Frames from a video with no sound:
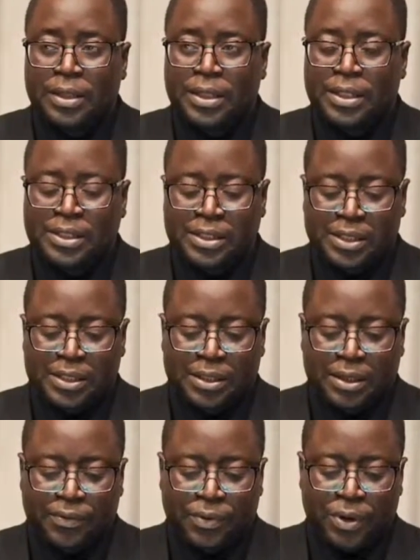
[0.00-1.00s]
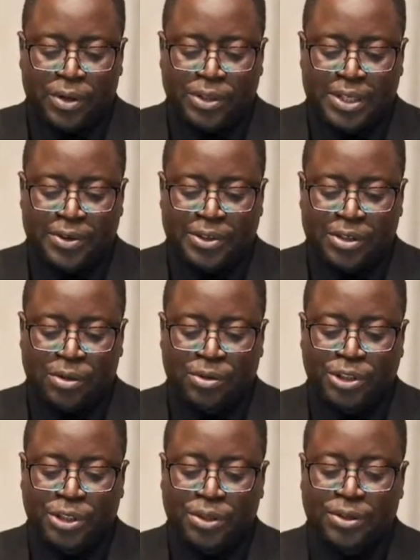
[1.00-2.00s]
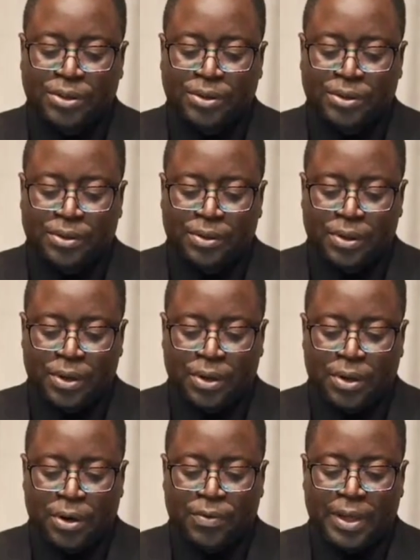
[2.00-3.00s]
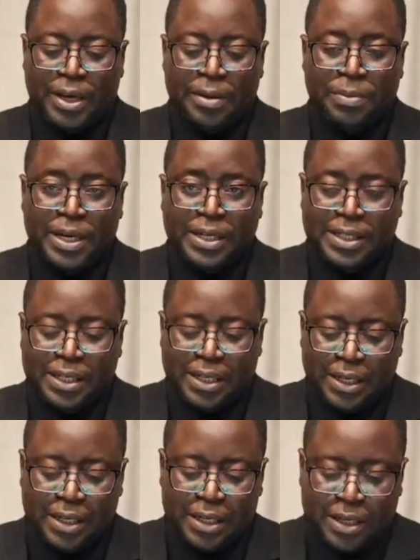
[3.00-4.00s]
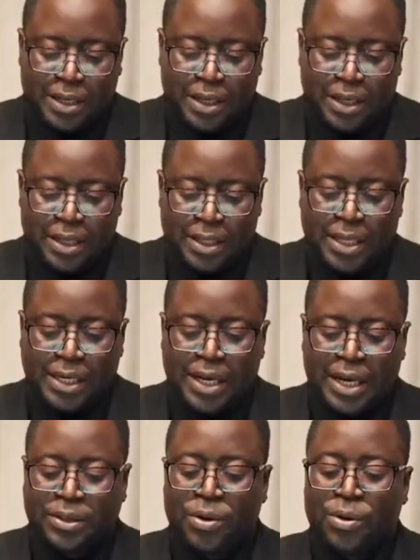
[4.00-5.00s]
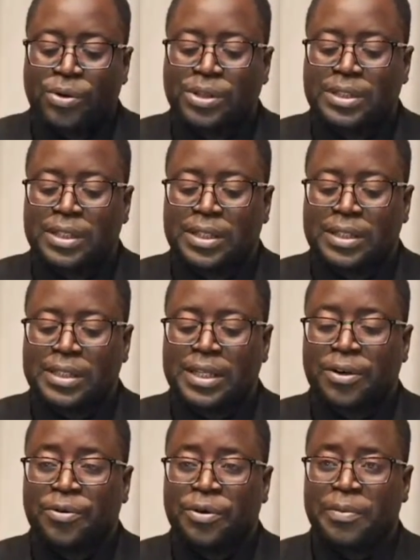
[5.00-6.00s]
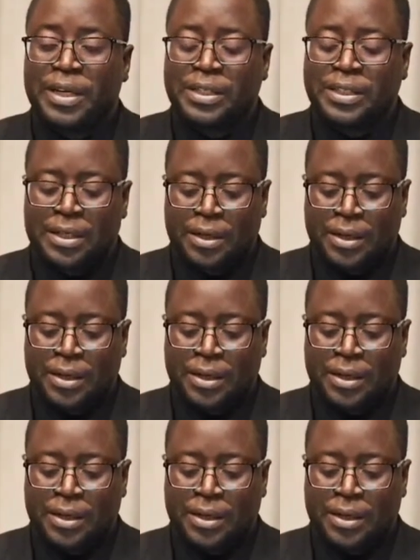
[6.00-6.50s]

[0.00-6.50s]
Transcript: This follows the resolution of the impasse that had caused disagreement